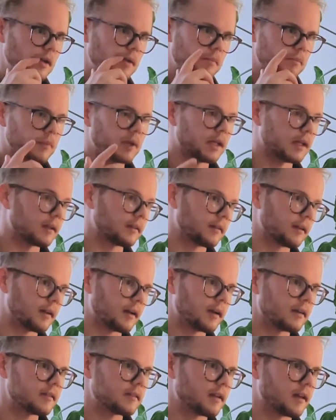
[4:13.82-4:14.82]
Meaning that
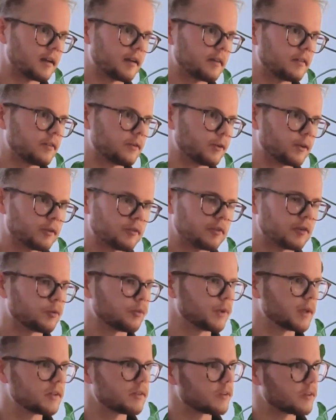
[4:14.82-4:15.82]
I set sort of a
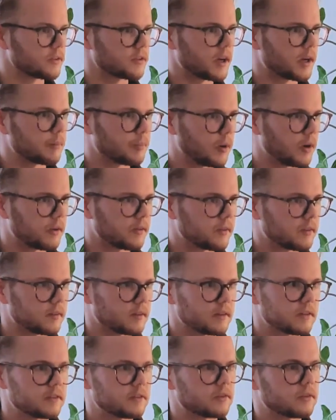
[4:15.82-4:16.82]
research
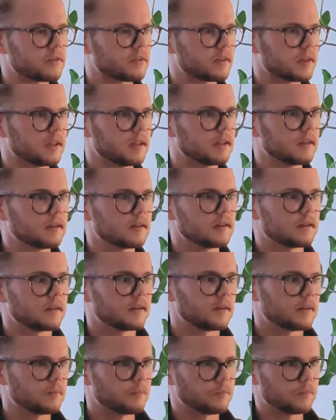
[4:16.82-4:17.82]
hypothesis to see,
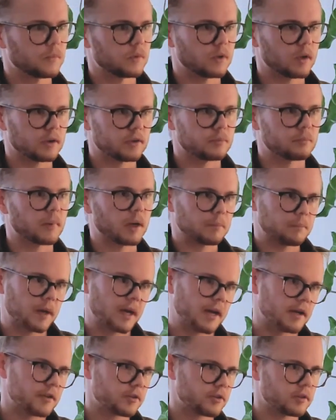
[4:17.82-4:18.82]
does my
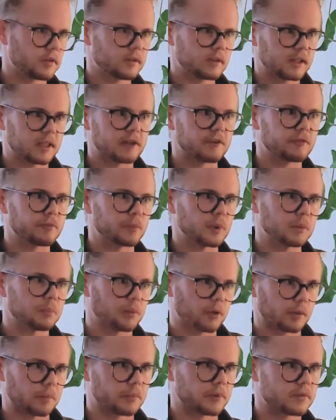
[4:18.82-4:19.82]
passion give me
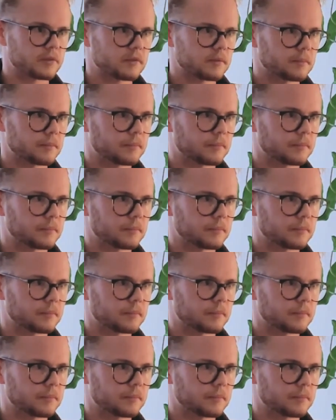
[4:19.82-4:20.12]
purpose?